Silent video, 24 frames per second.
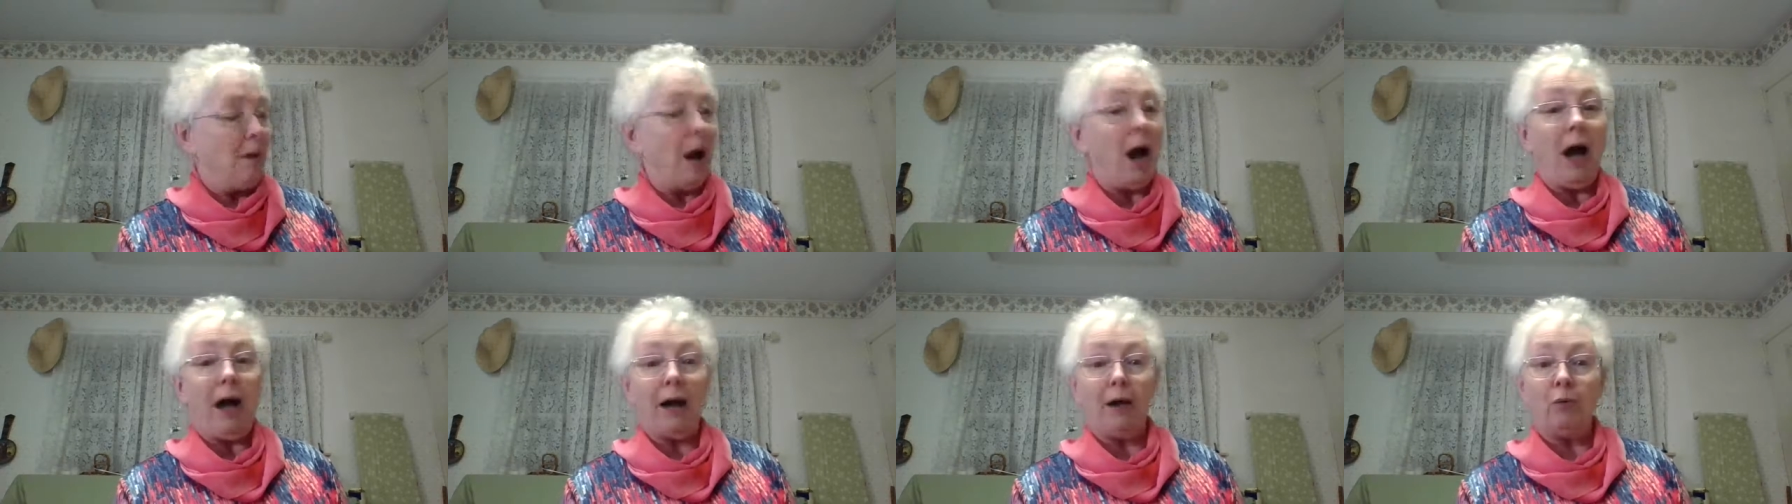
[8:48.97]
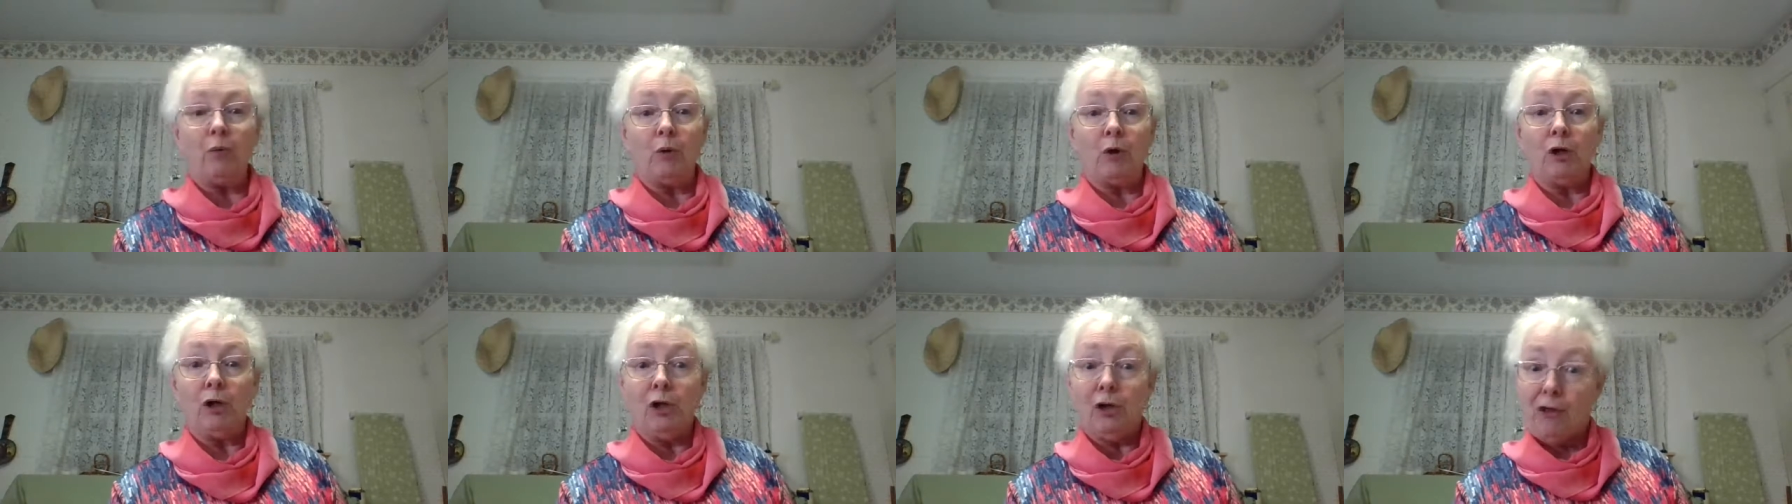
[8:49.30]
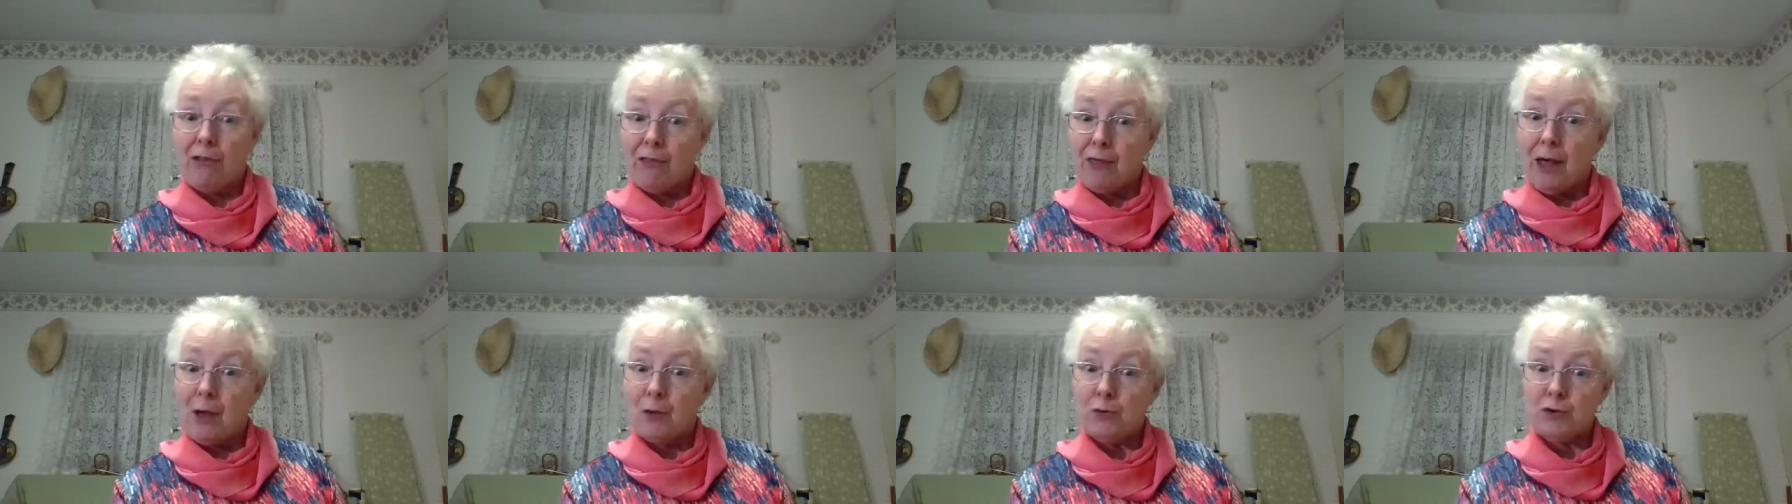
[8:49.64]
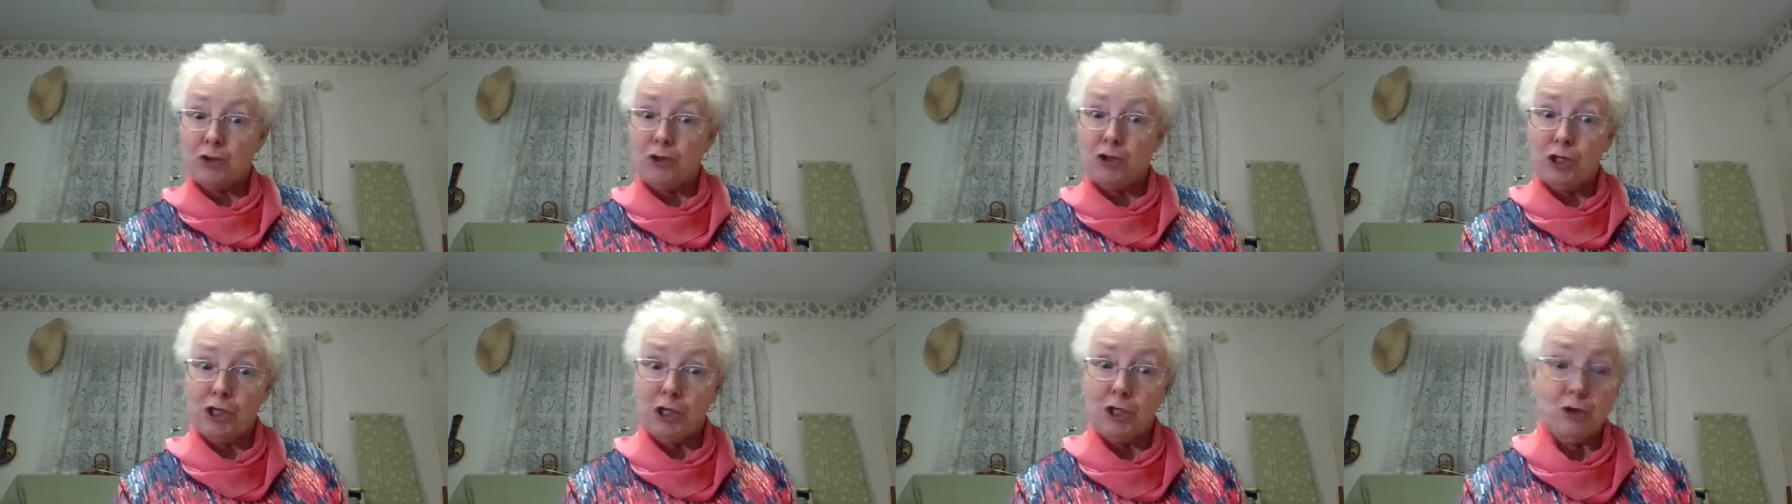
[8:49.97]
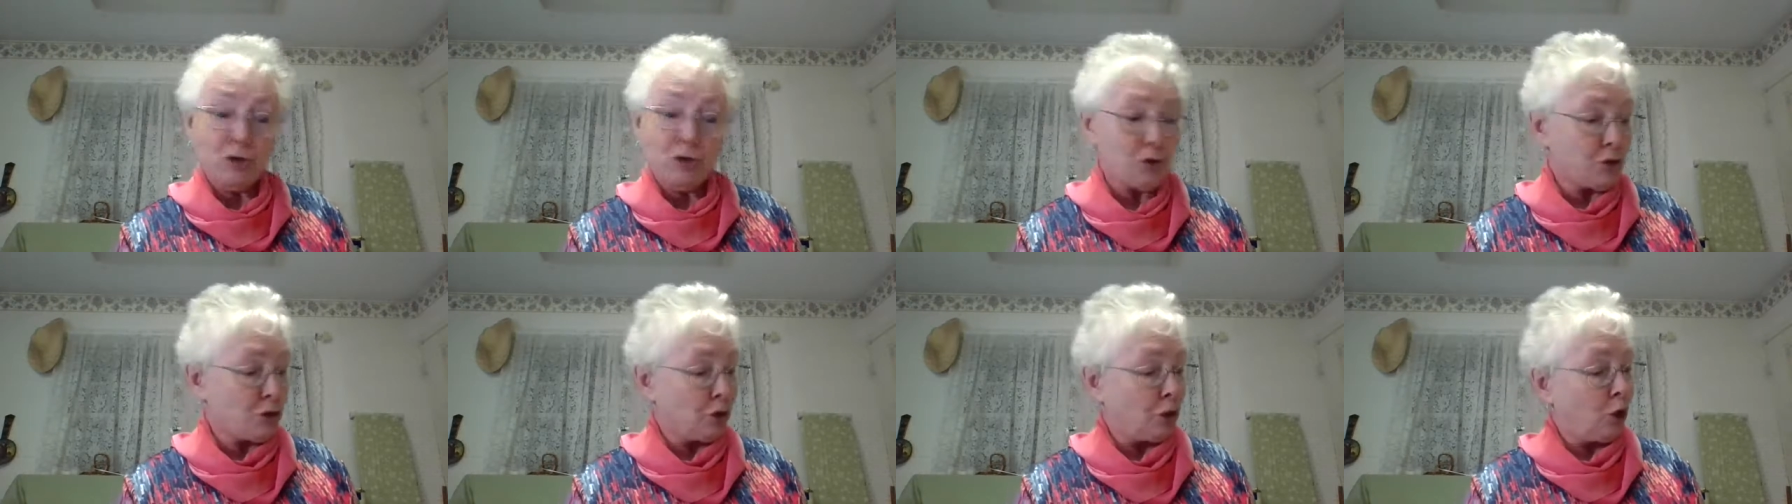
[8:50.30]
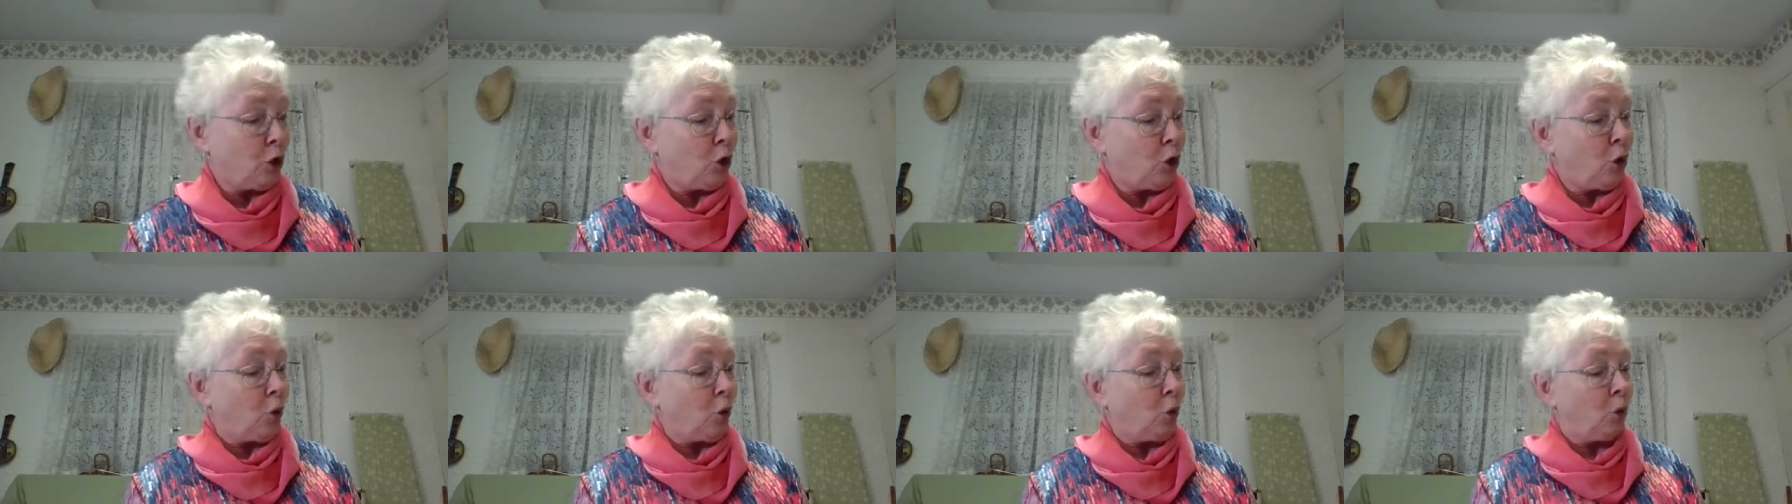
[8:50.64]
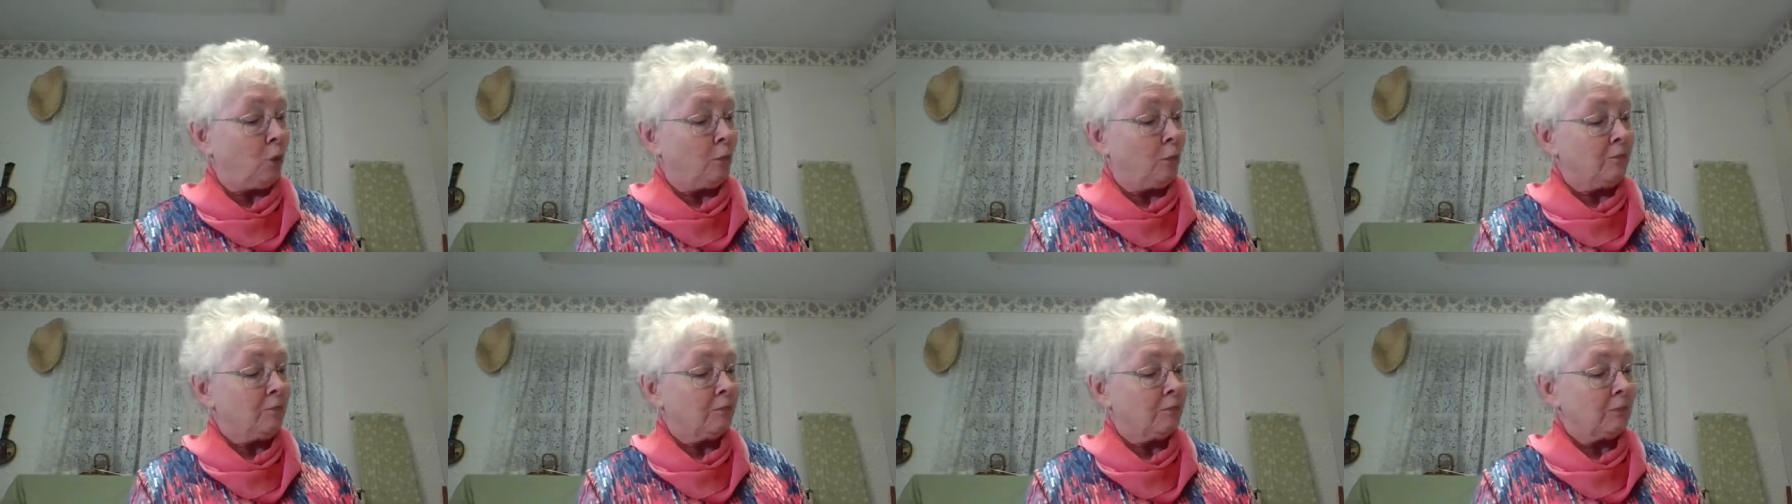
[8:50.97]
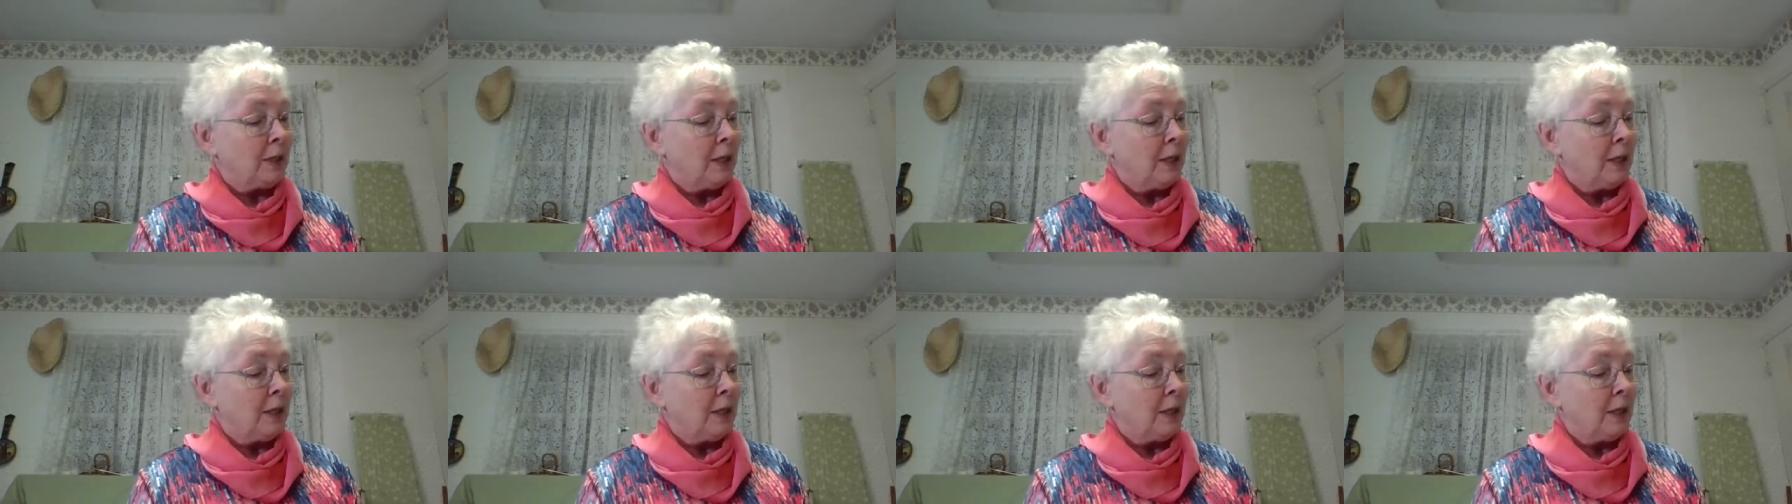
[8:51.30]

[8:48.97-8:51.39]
my world 1,000 years ago.